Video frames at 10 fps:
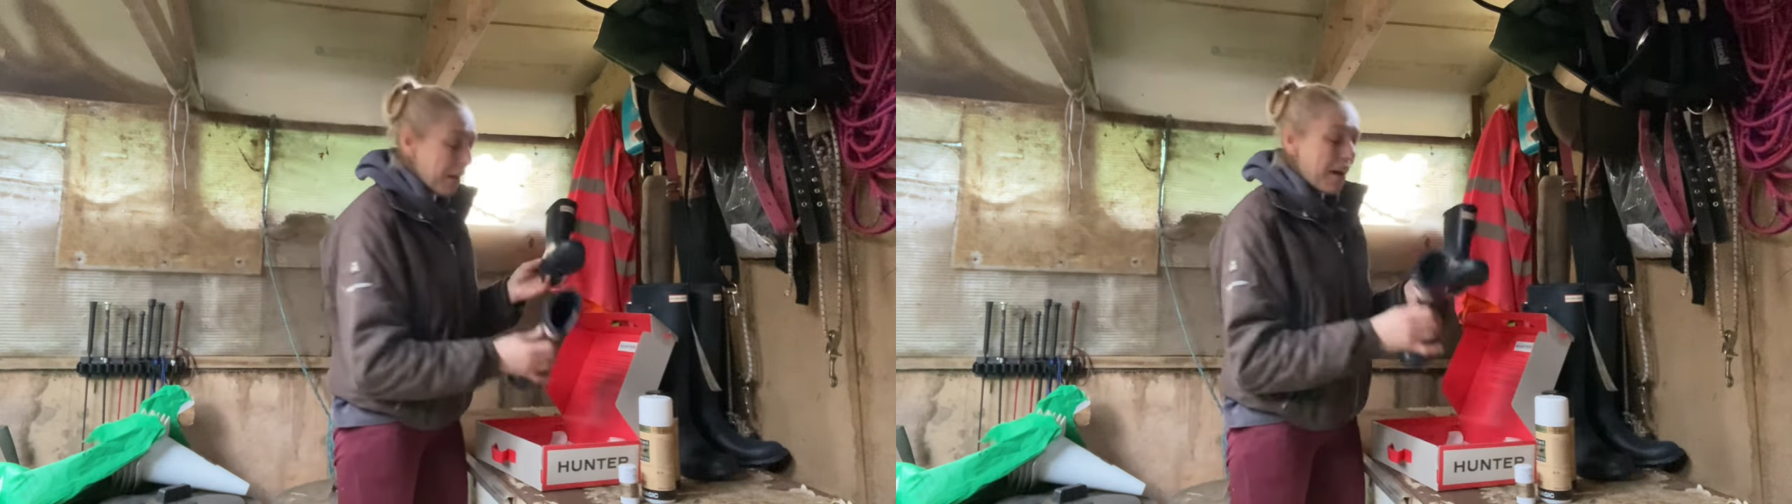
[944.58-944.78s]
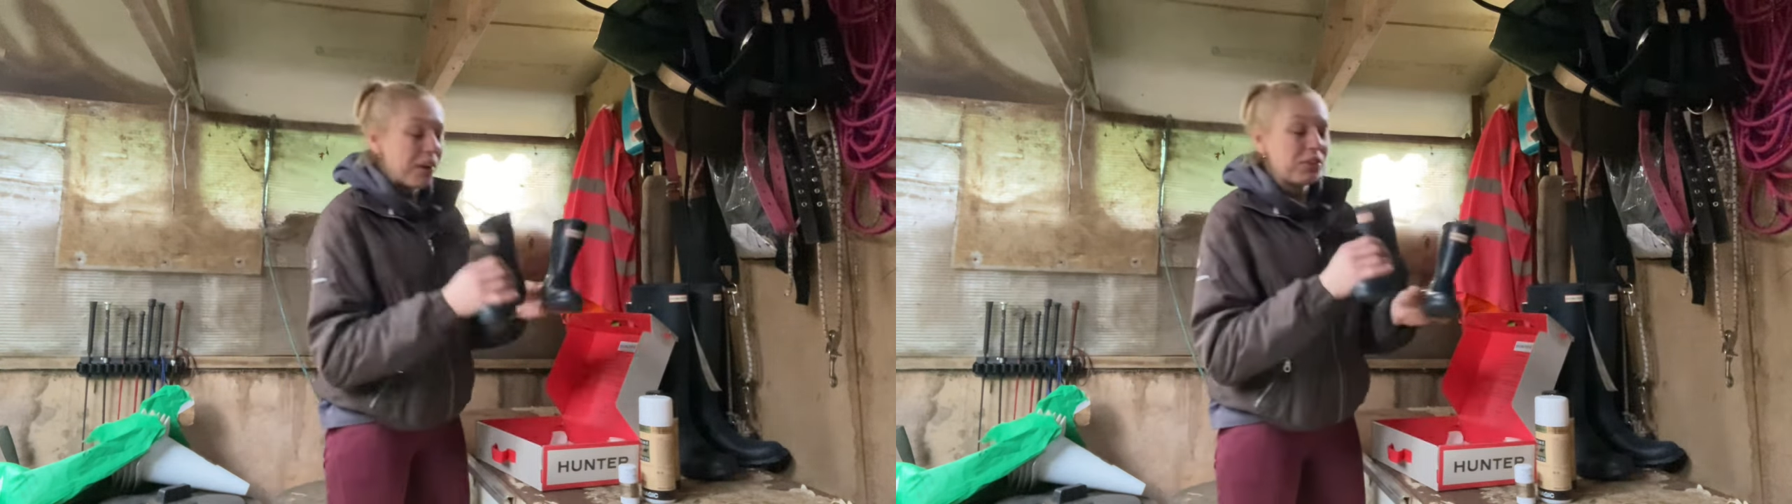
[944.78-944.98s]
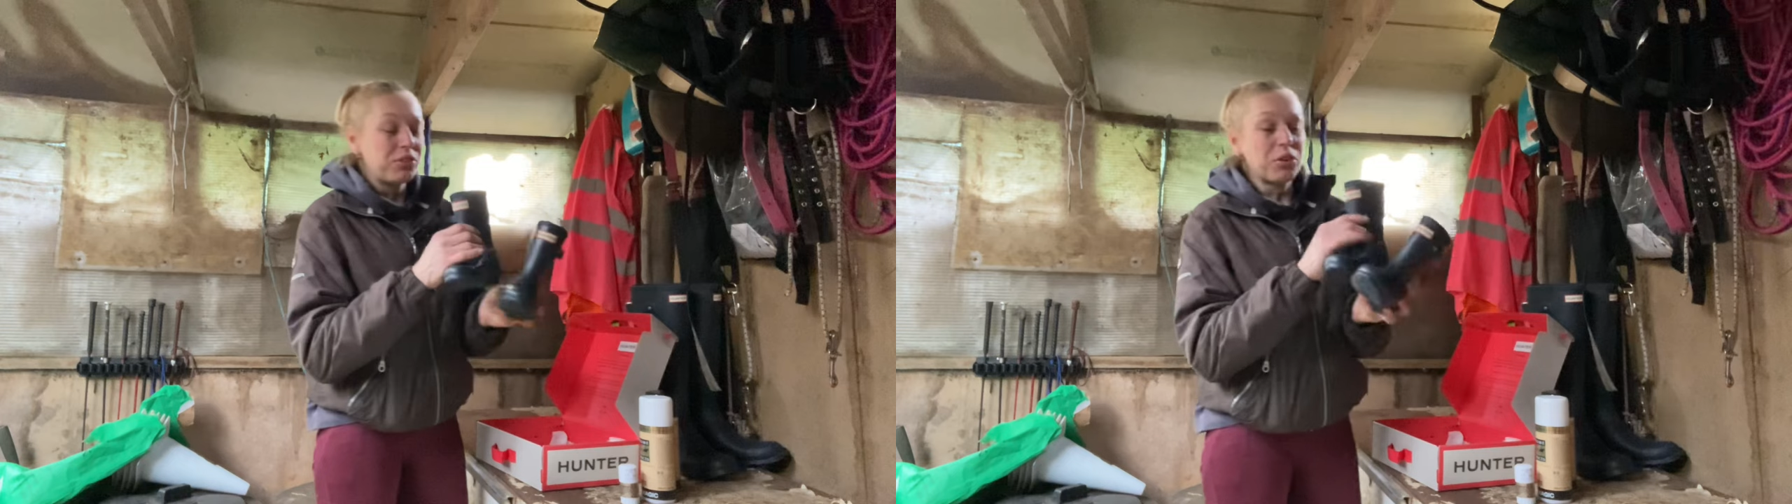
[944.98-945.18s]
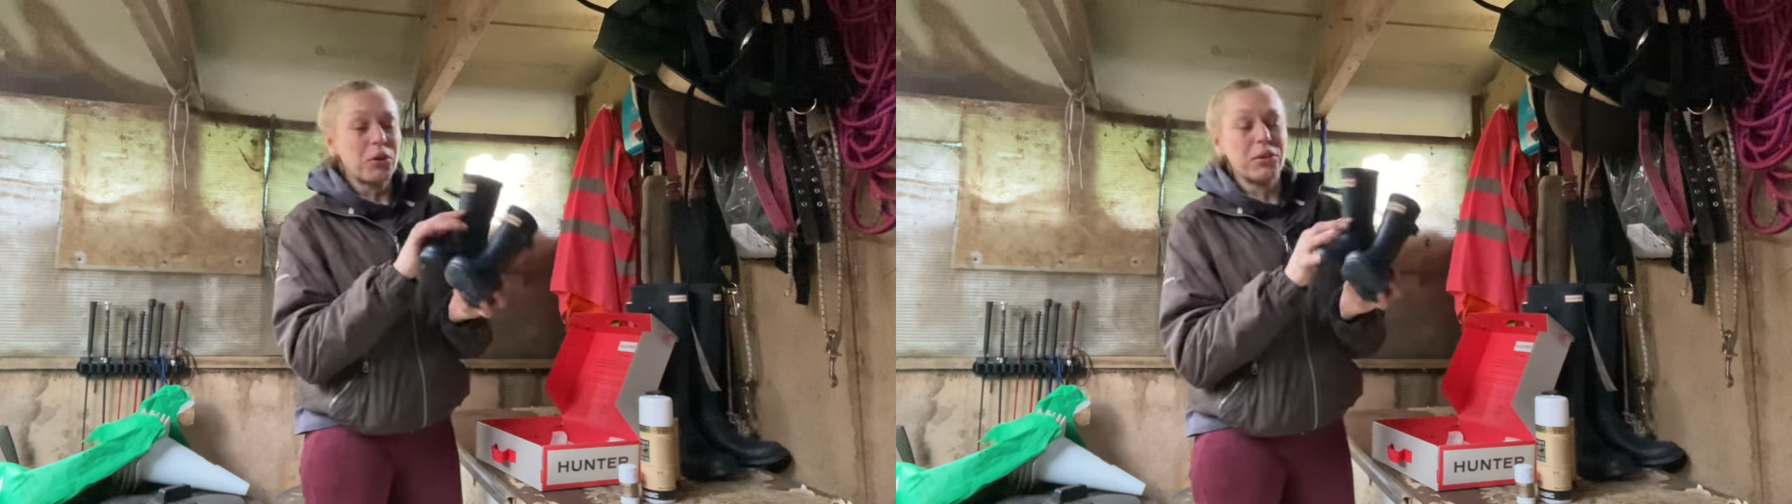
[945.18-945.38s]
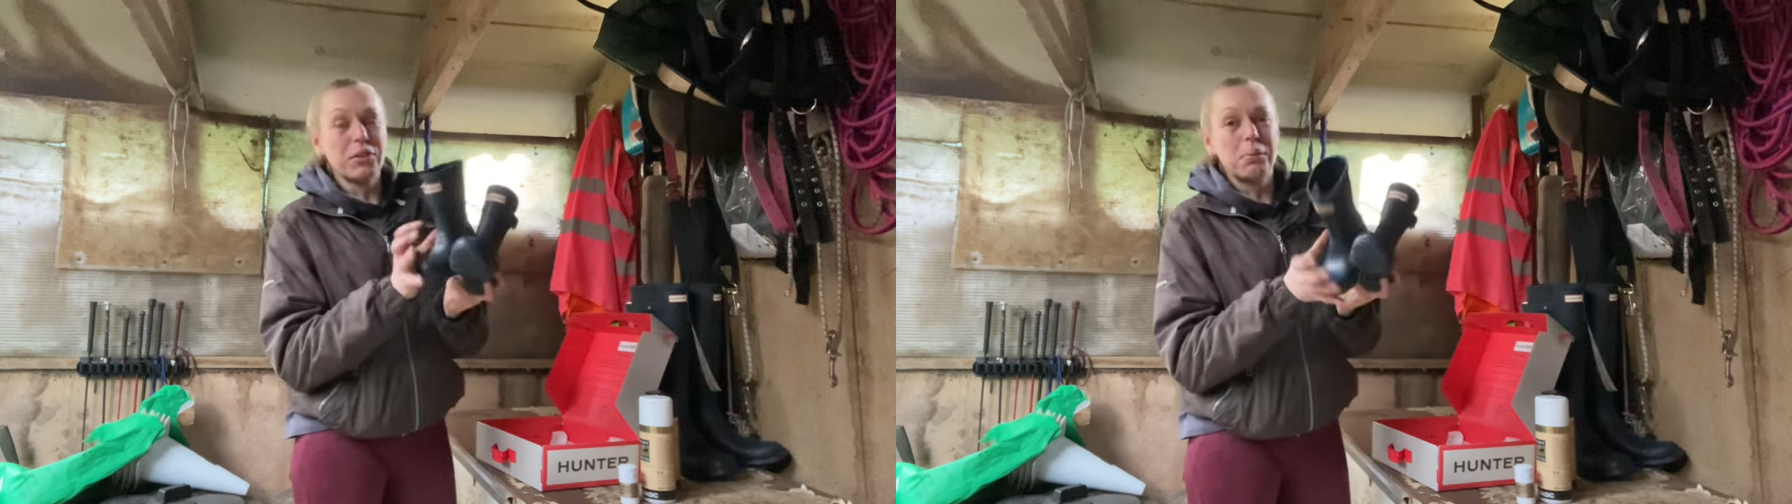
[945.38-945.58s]
were
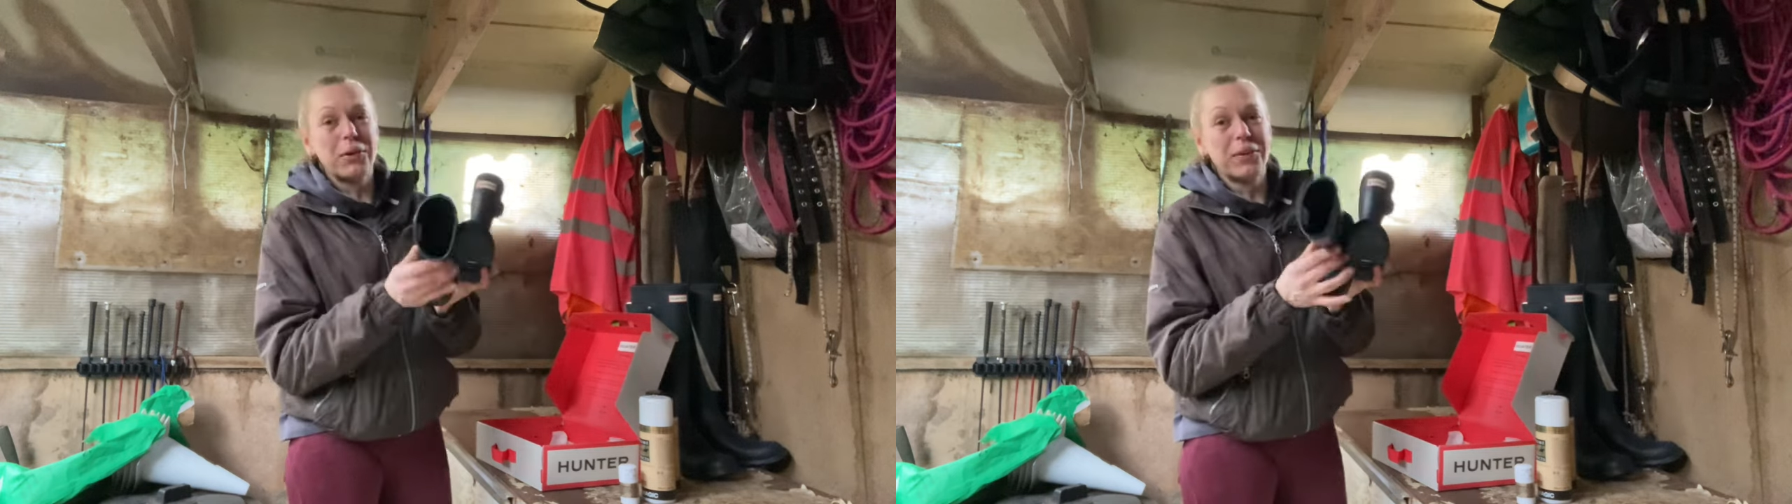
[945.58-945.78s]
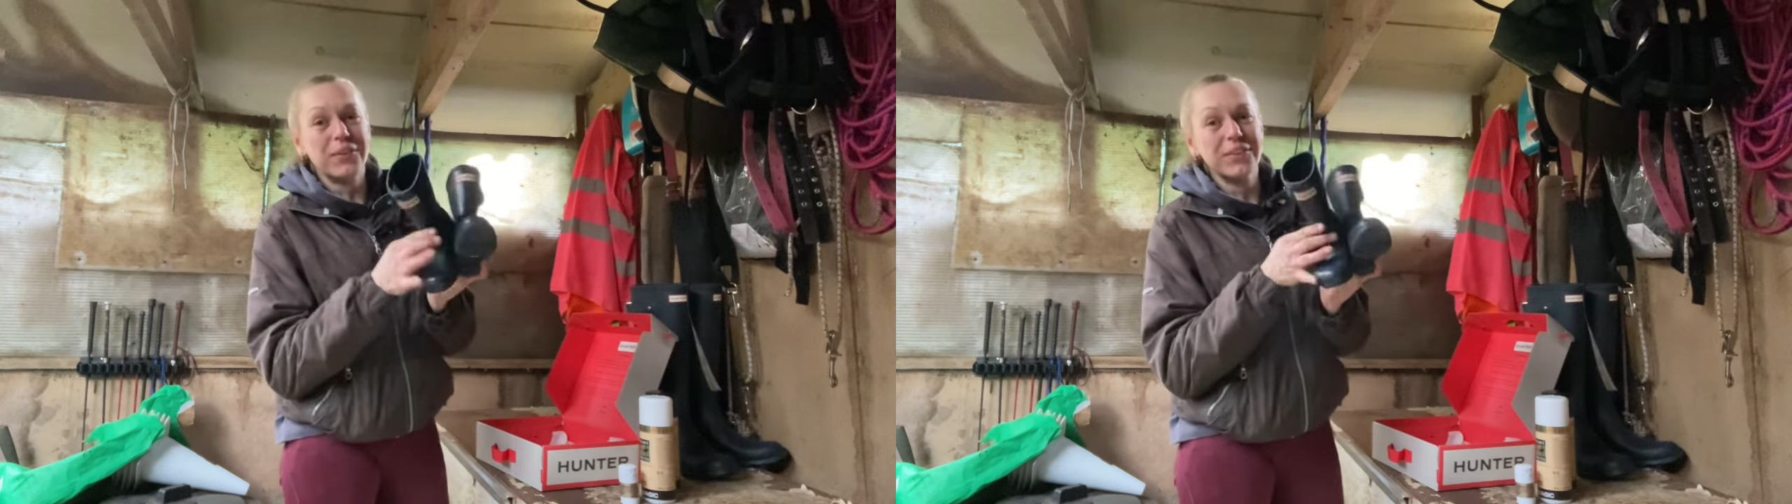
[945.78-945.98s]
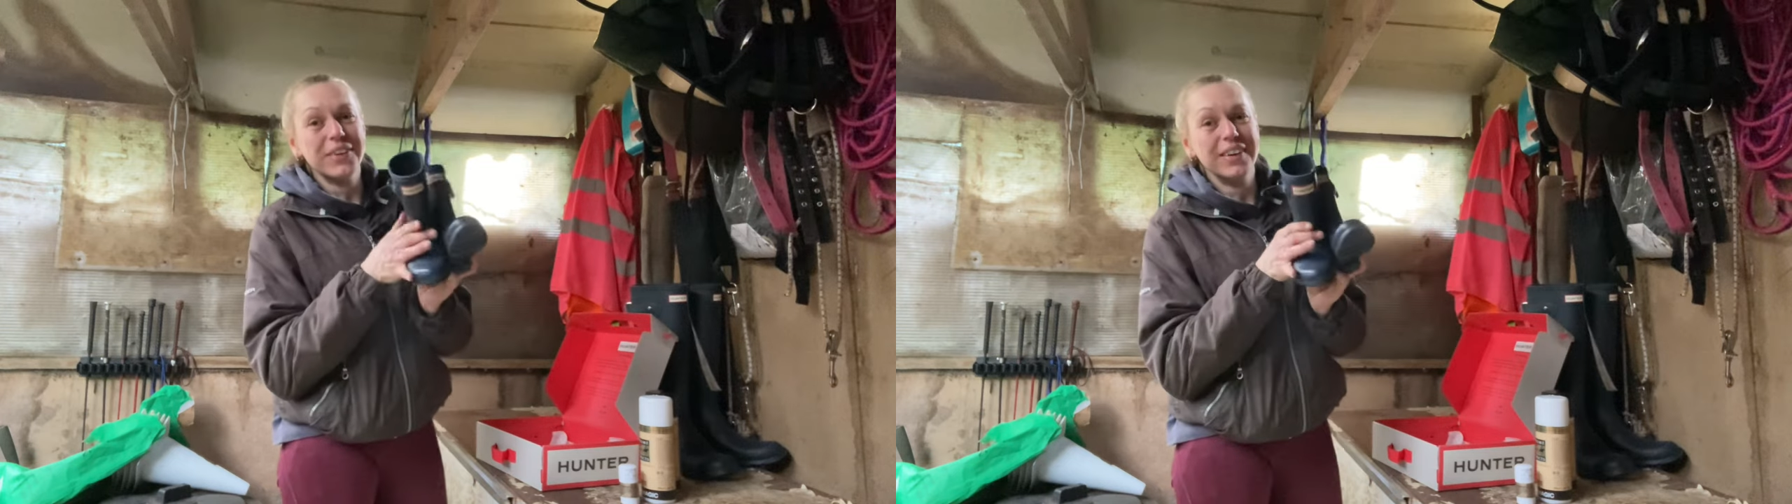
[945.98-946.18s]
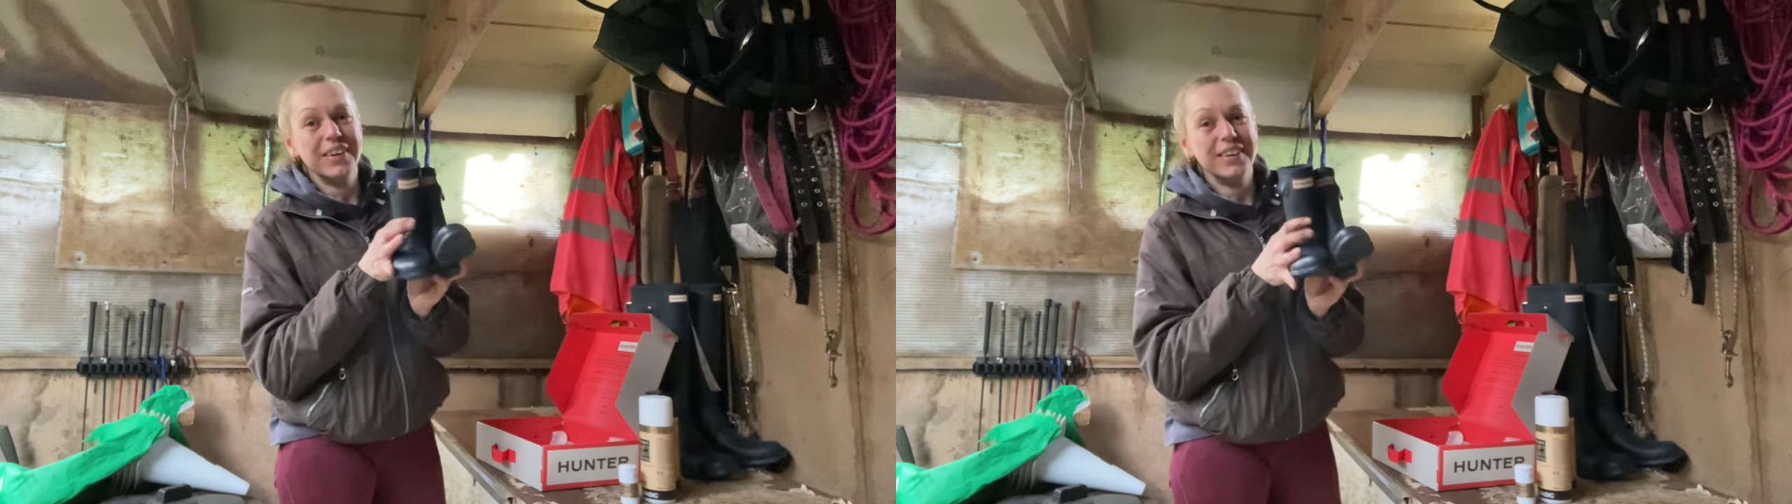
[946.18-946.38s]
adorable.